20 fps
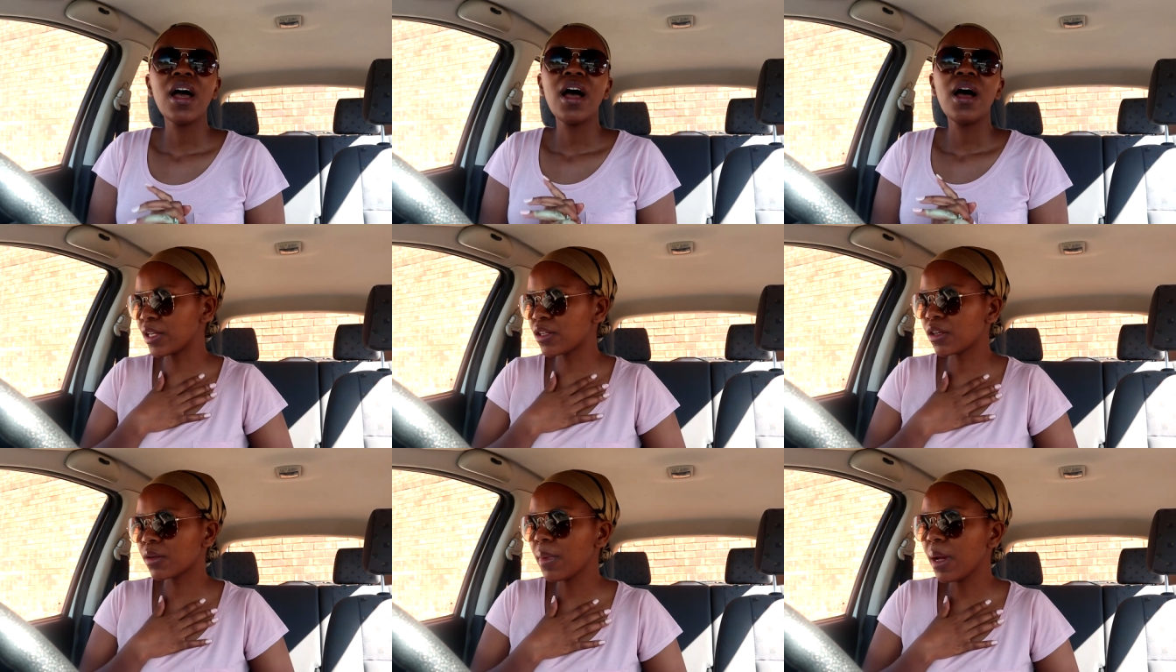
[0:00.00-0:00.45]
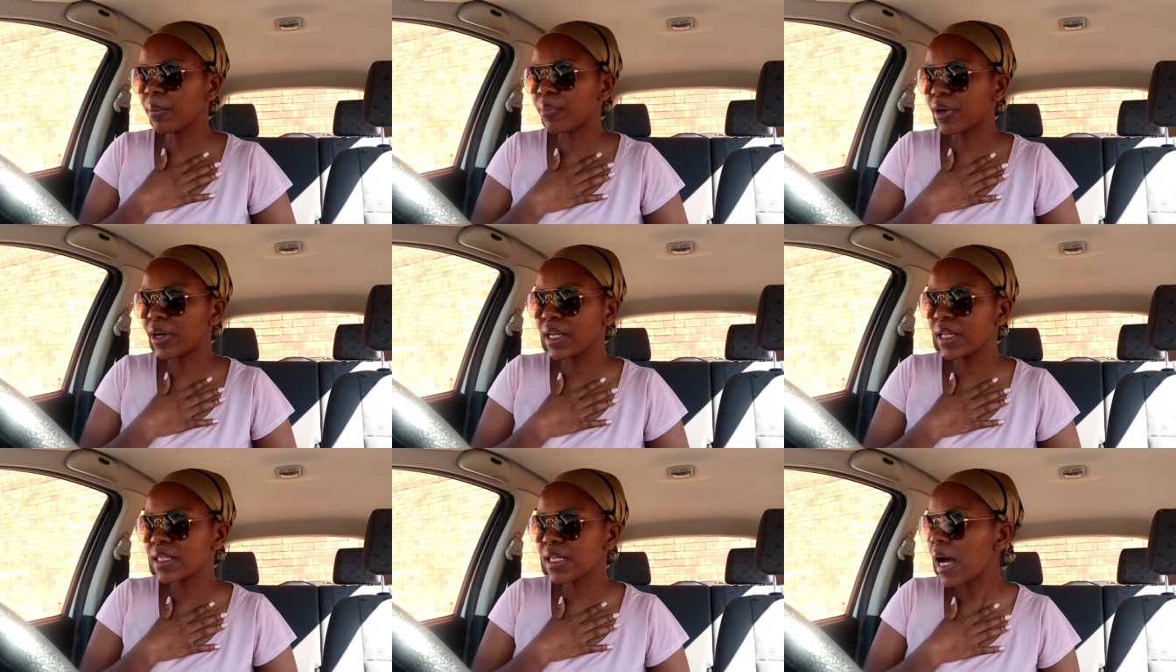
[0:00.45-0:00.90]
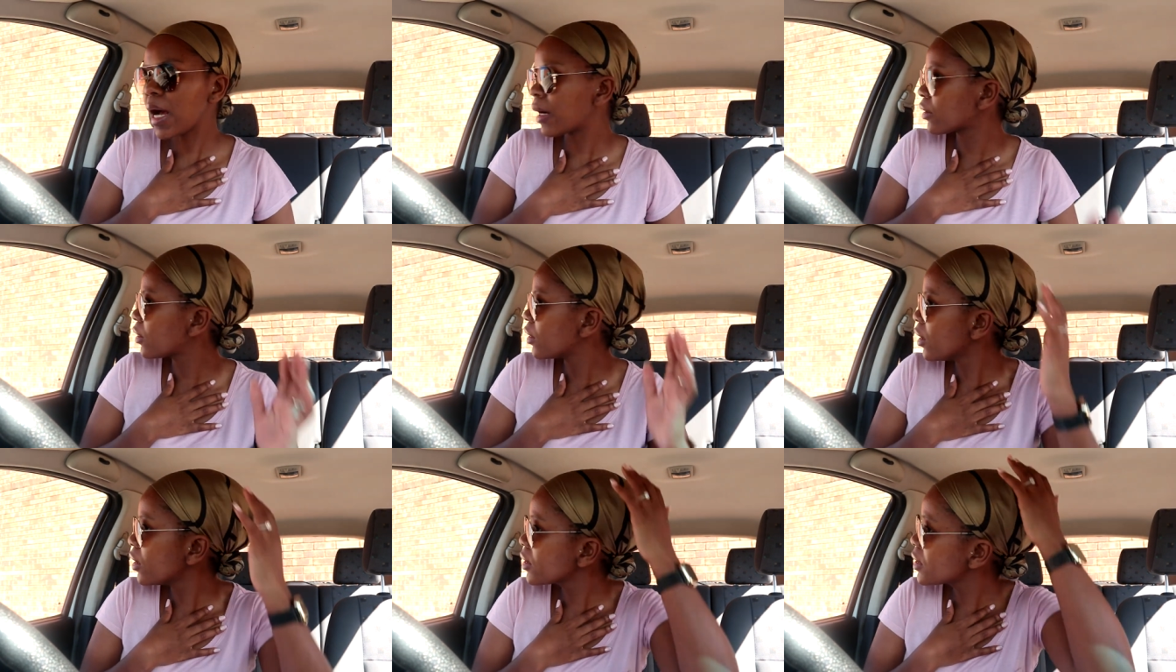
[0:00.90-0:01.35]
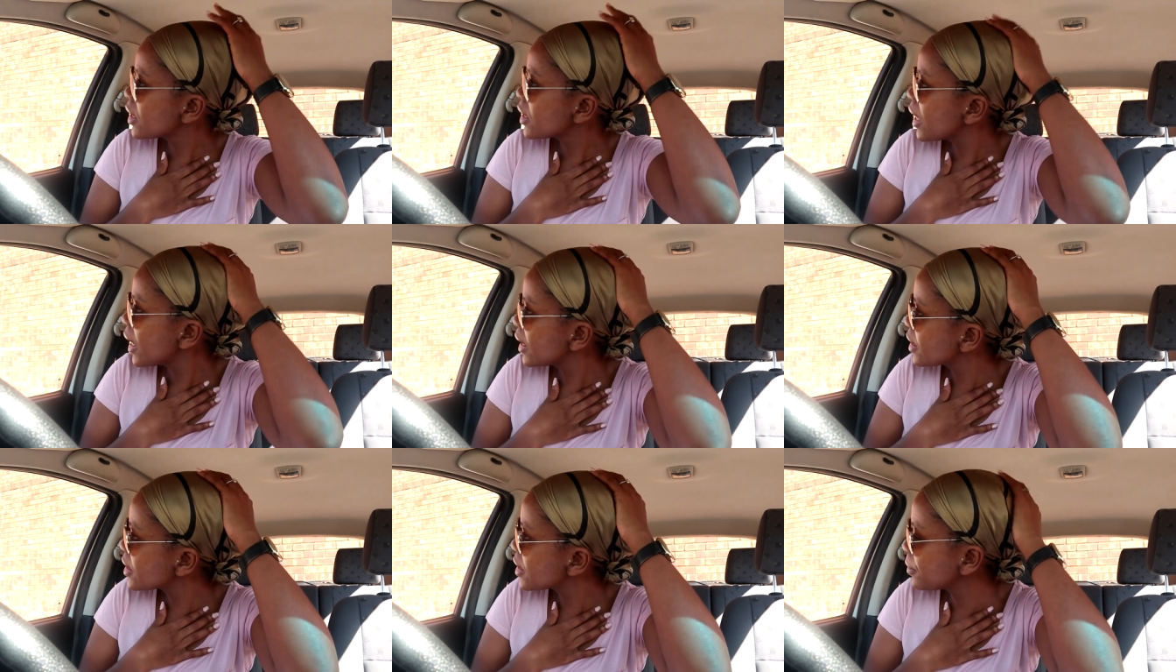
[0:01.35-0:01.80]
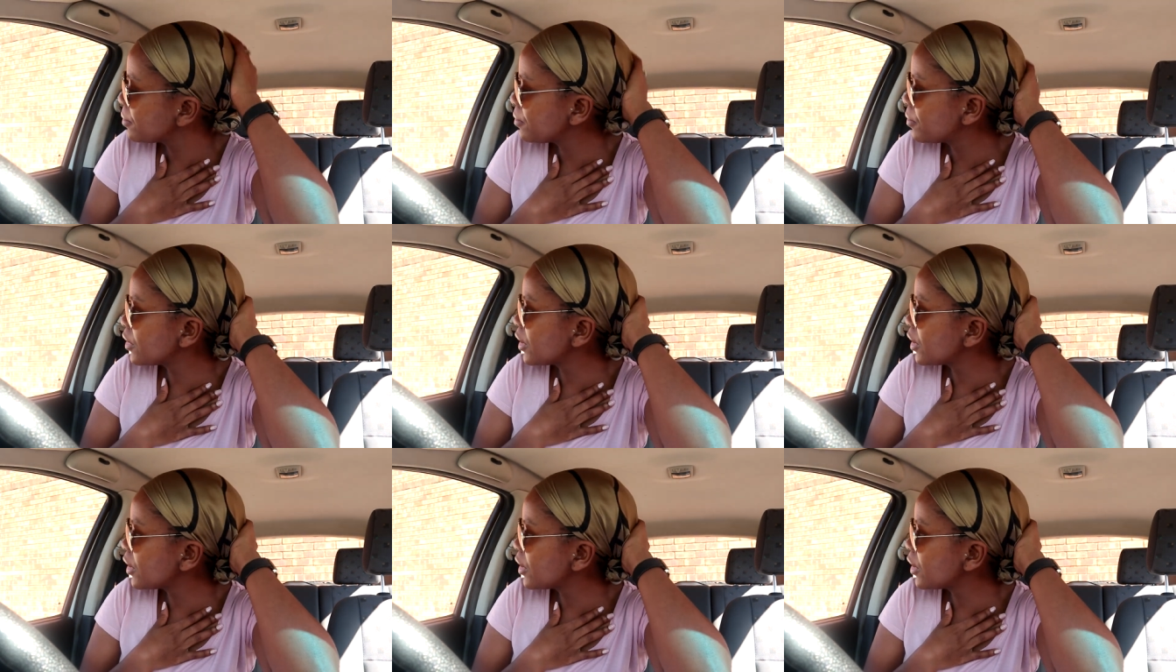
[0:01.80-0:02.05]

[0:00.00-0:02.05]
I took my braids out last night